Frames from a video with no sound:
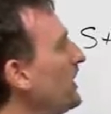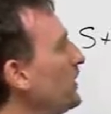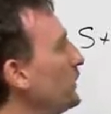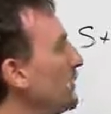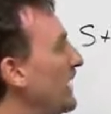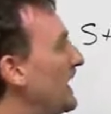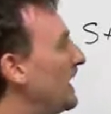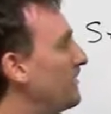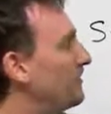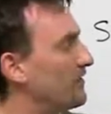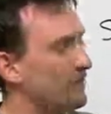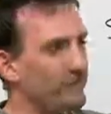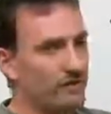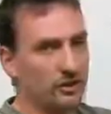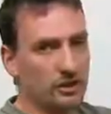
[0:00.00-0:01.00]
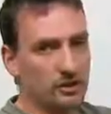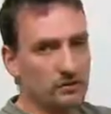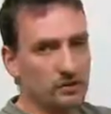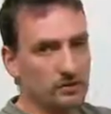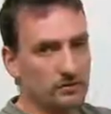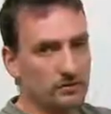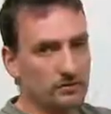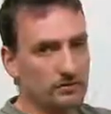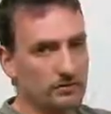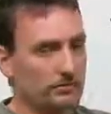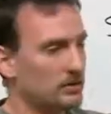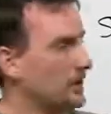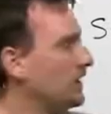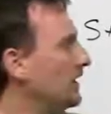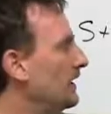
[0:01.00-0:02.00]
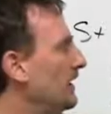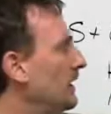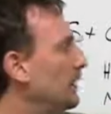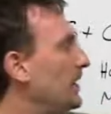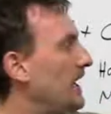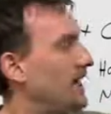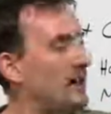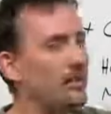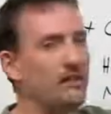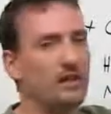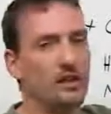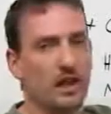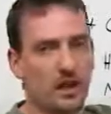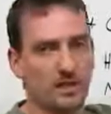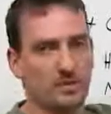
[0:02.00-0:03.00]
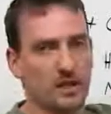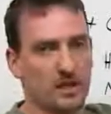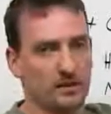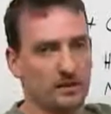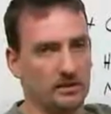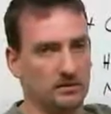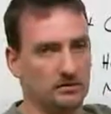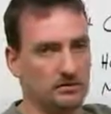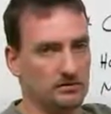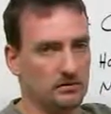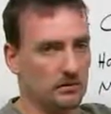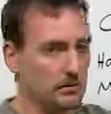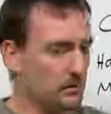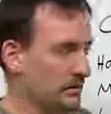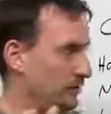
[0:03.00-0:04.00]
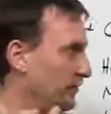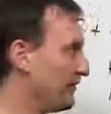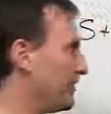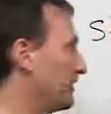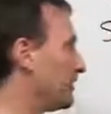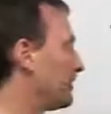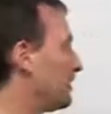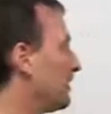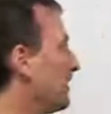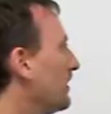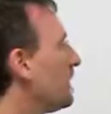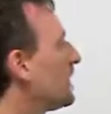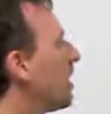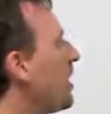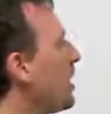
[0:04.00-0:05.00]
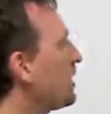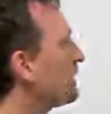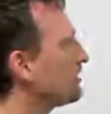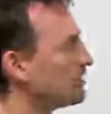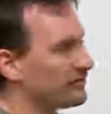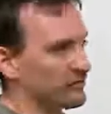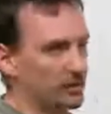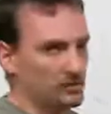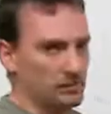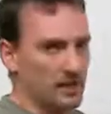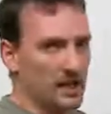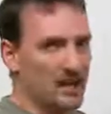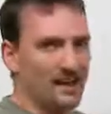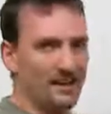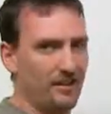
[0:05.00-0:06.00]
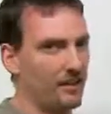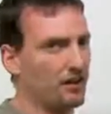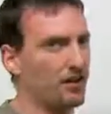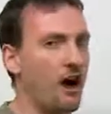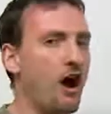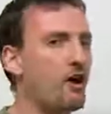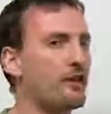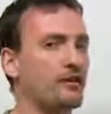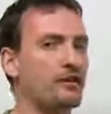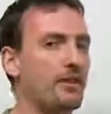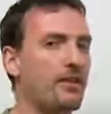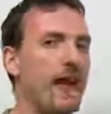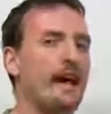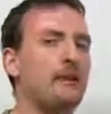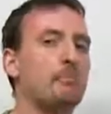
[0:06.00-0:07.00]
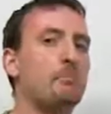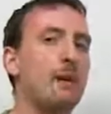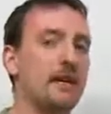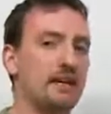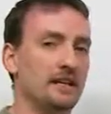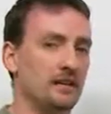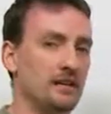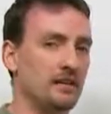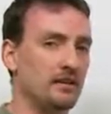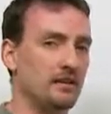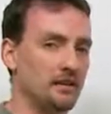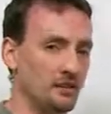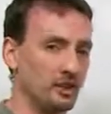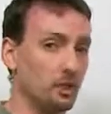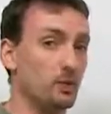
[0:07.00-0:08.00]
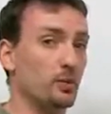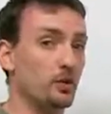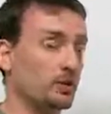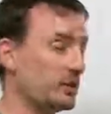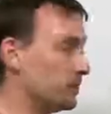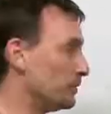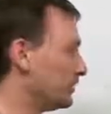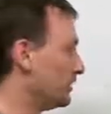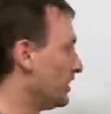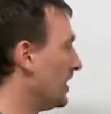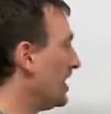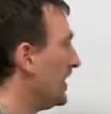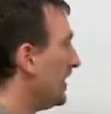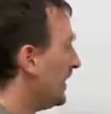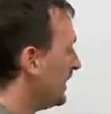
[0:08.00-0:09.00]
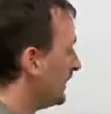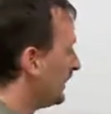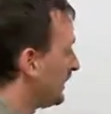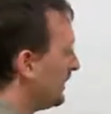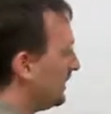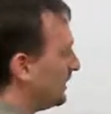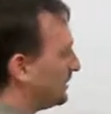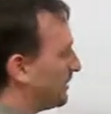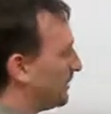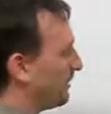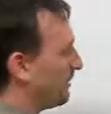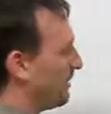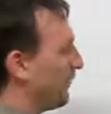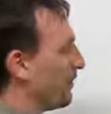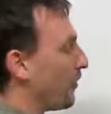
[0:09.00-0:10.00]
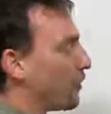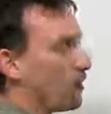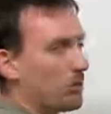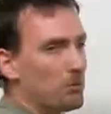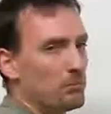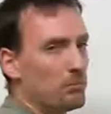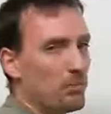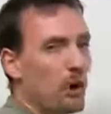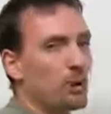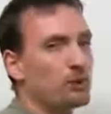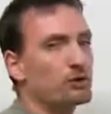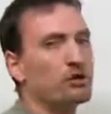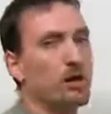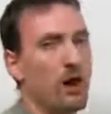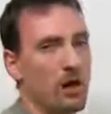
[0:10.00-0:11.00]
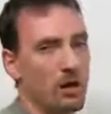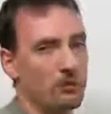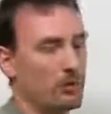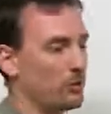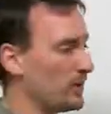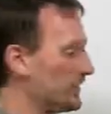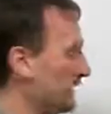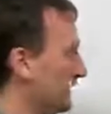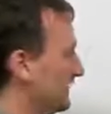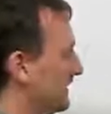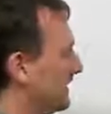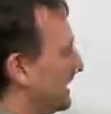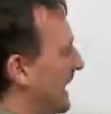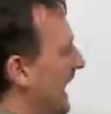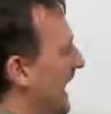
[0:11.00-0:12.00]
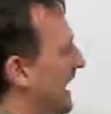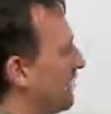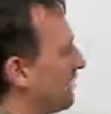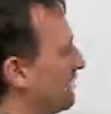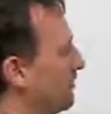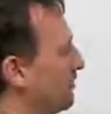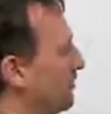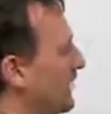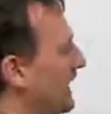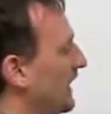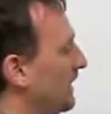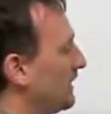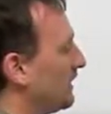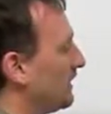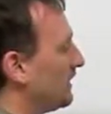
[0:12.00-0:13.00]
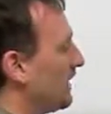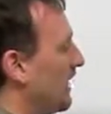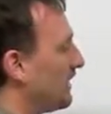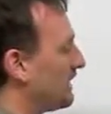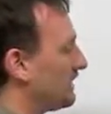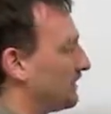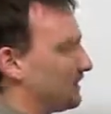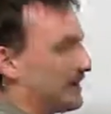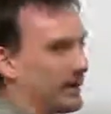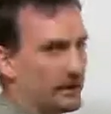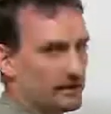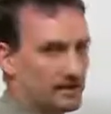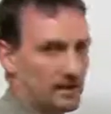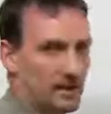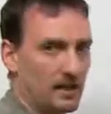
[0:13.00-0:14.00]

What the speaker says: We have the verb, and we have the object. So first, the causative verb. There aren't that many that you will use. These are the four most common ones. Have, make, let, get.